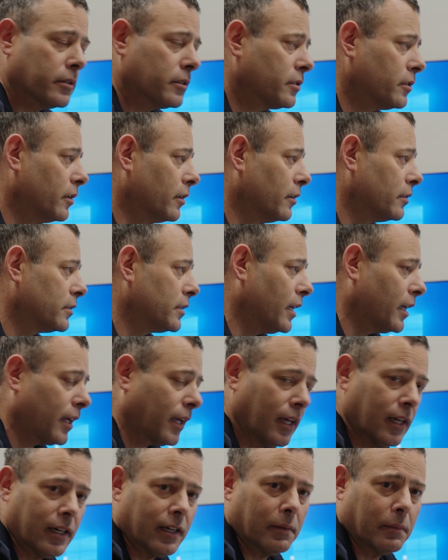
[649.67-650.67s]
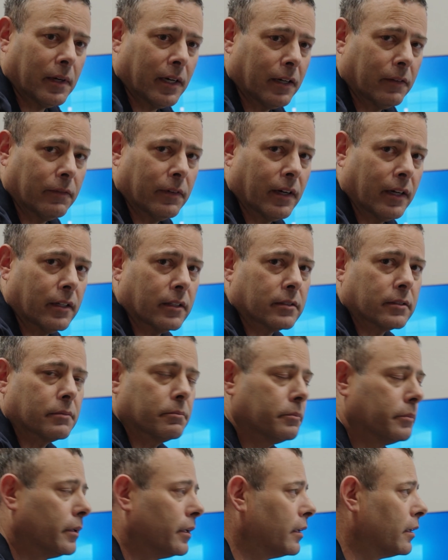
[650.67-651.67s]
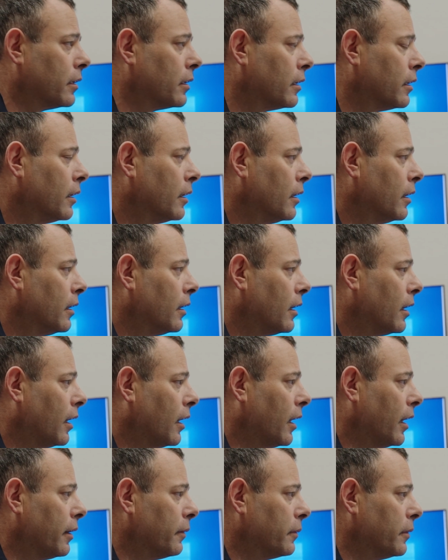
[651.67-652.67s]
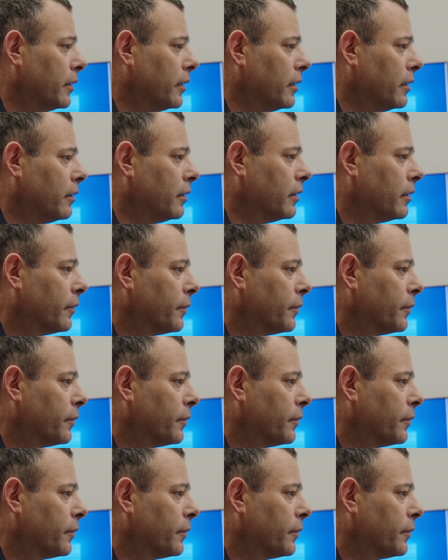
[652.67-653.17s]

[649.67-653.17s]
so don't take any of my advice. But I would,